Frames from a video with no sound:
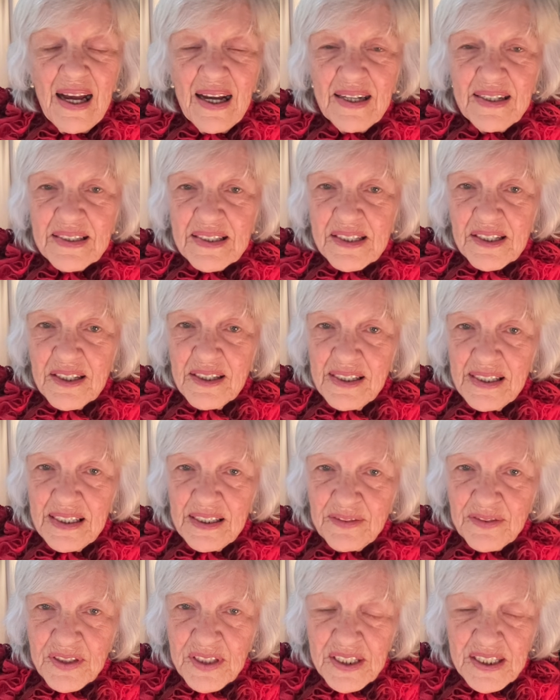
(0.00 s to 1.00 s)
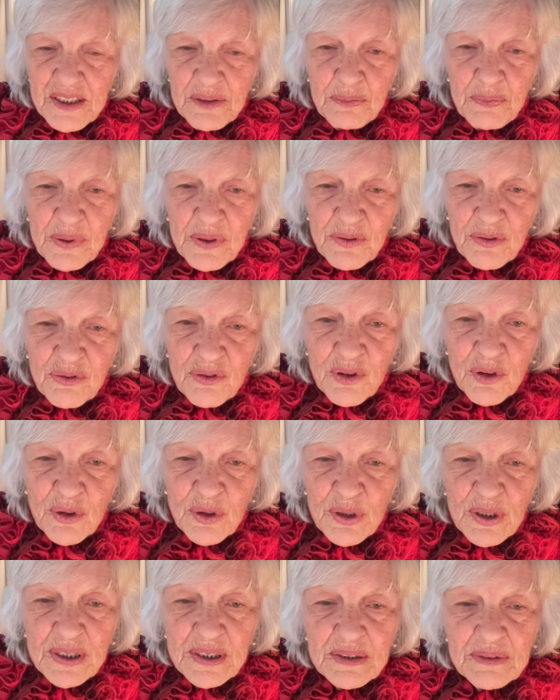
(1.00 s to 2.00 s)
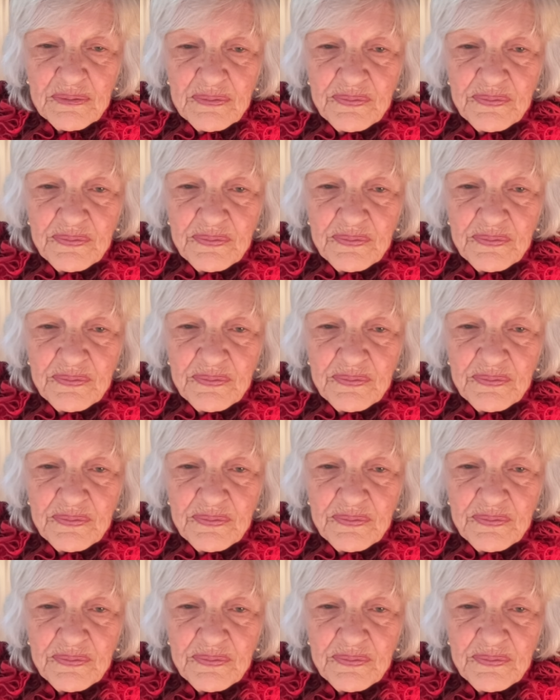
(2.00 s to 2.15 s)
As I have said before,